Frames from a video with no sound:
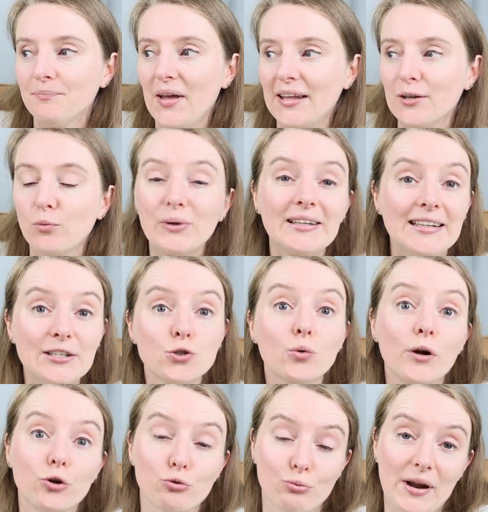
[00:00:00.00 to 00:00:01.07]
and it will lead to
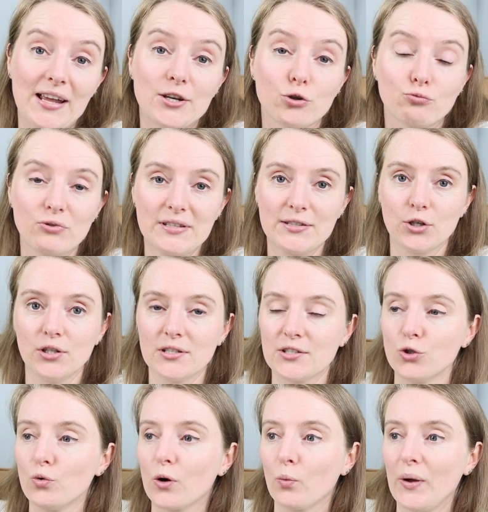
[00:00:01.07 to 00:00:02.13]
a greater result.
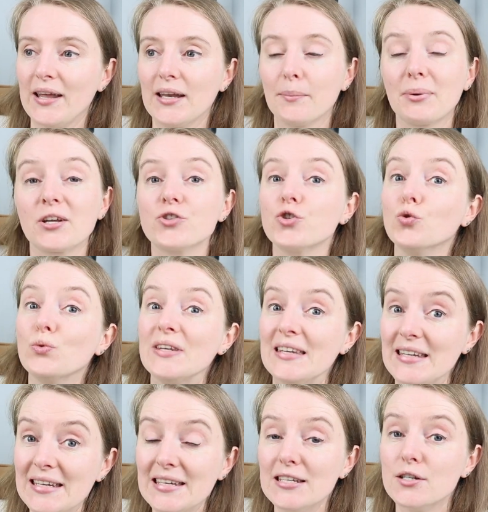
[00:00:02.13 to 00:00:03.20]
You are waiting because you
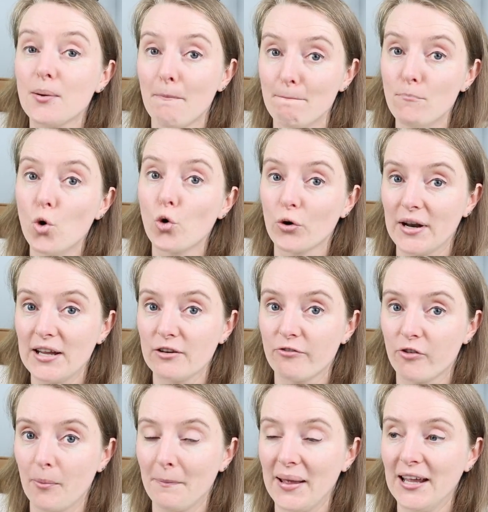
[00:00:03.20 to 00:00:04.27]
need more
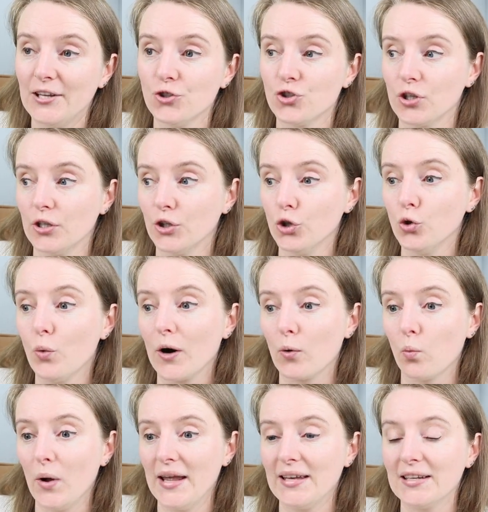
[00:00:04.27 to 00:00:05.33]
information. You are
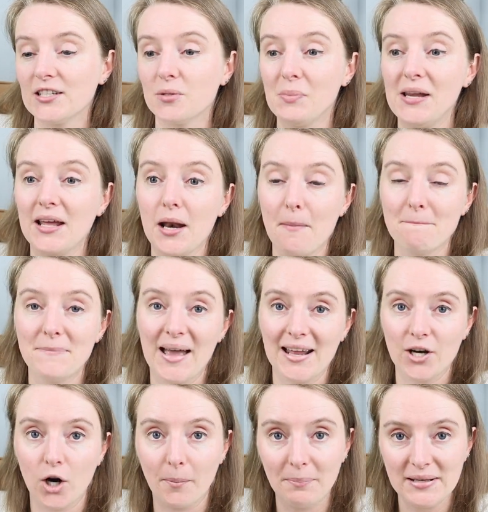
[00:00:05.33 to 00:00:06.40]
waiting to be in a
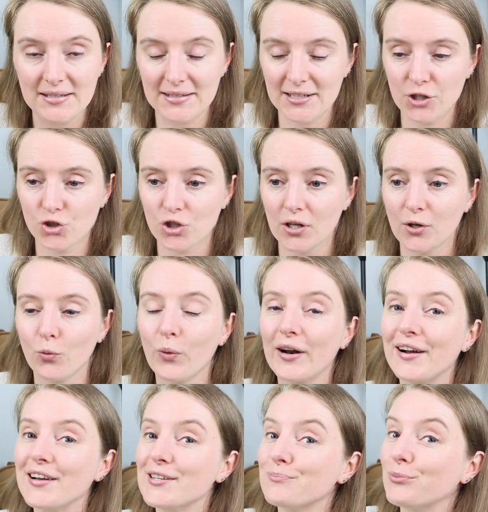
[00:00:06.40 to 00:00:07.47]
better position.
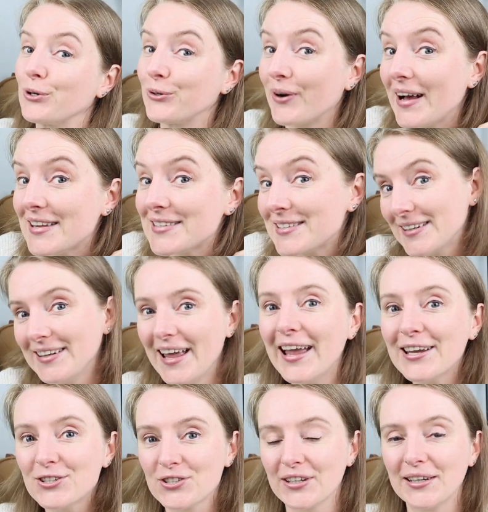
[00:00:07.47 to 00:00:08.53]
Whereas
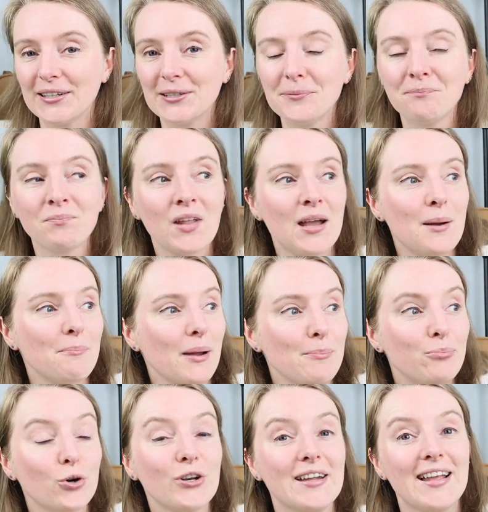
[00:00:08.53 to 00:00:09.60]
procrastination, by
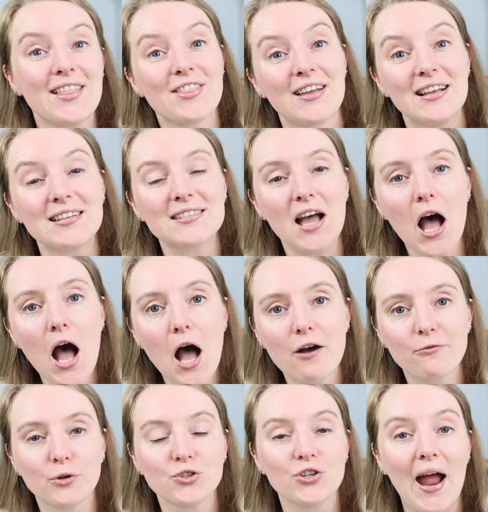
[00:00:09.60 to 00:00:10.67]
putting things
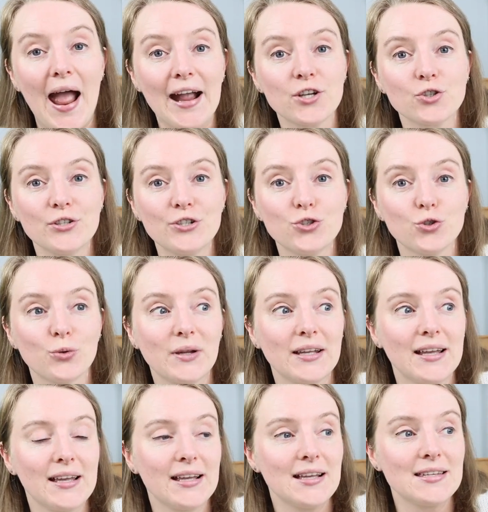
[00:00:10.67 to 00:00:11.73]
off, what you're actually doing
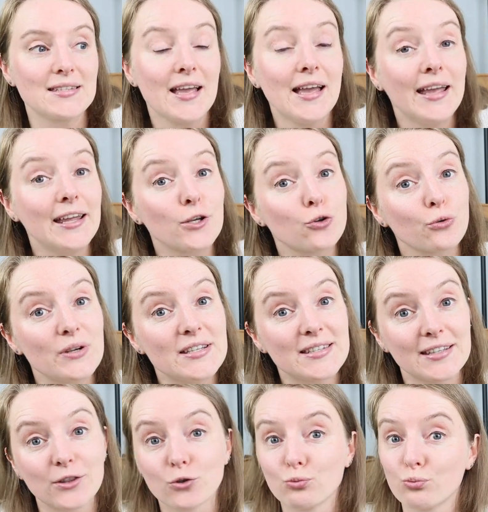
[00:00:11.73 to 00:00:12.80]
is
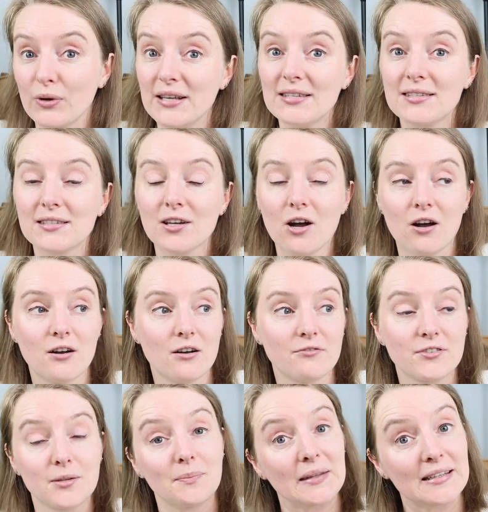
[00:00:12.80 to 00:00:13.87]
increasing the risk
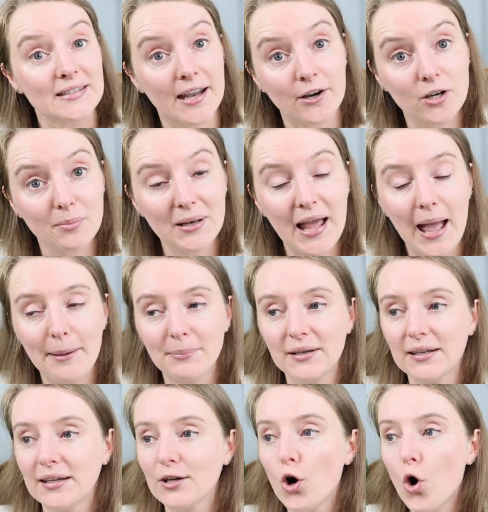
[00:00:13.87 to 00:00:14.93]
of something terrible
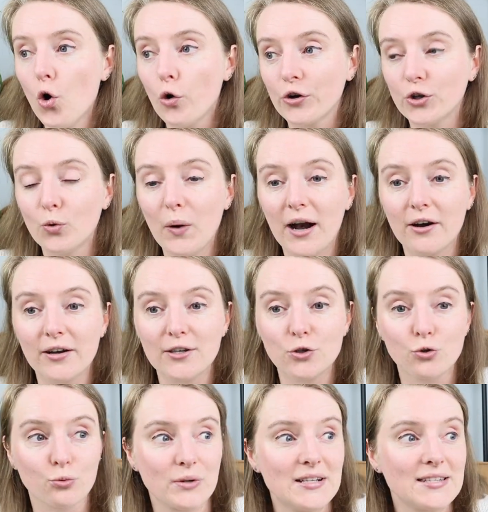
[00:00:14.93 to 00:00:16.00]
happening, or you are
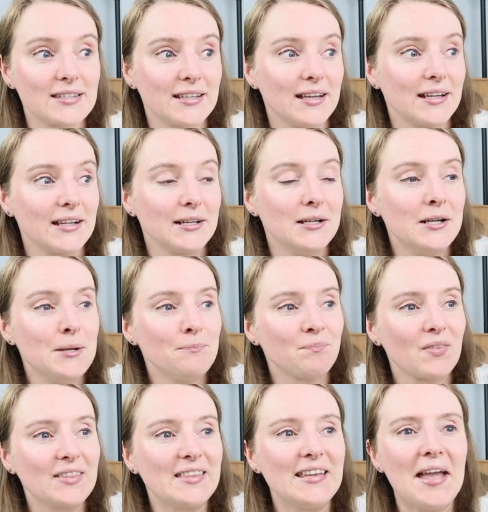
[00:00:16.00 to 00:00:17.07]
increasing
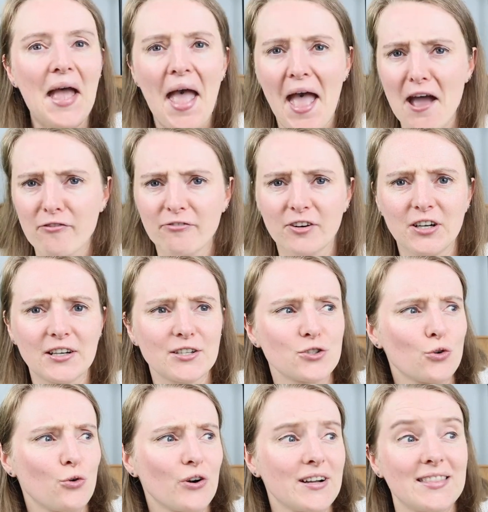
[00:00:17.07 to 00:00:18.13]
the effort
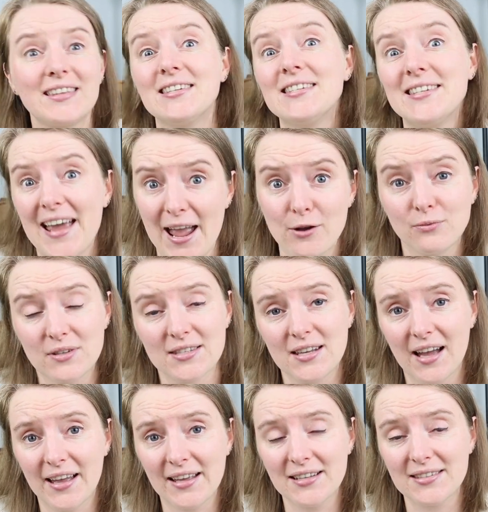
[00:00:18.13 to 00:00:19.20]
or the
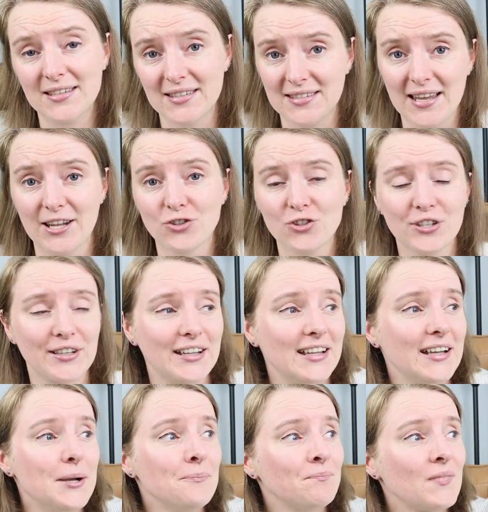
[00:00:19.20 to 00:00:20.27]
downsides
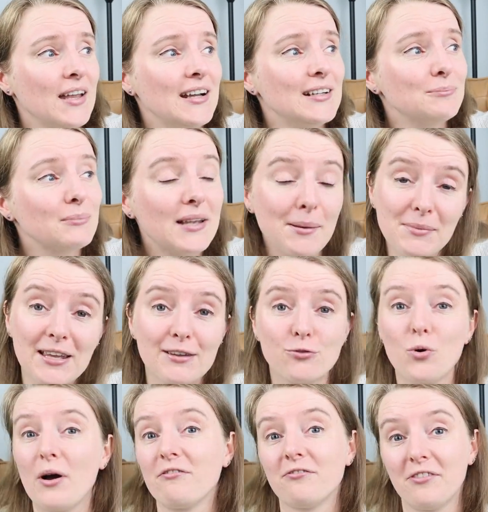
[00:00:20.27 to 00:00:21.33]
essentially. Let me give
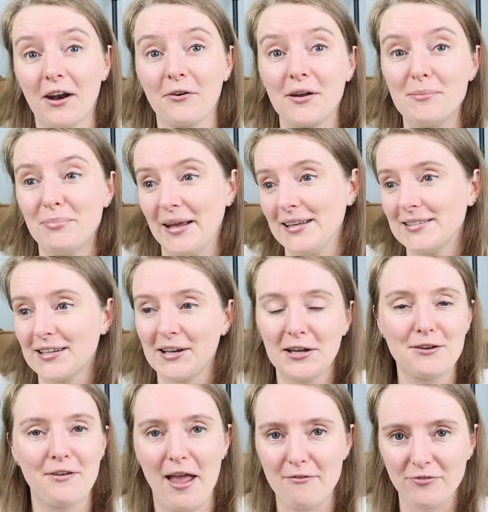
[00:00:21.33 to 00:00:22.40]
you a very basic
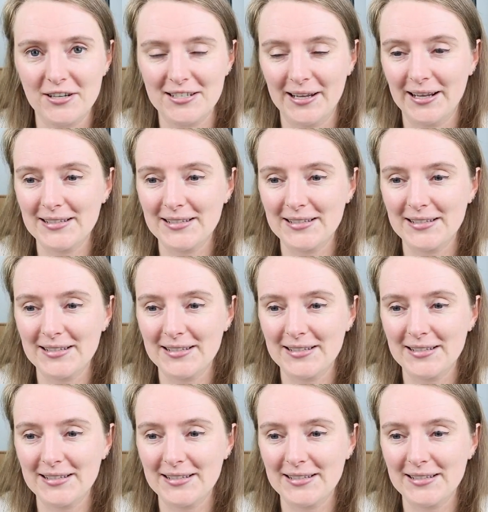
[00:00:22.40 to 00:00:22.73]
kind of everyday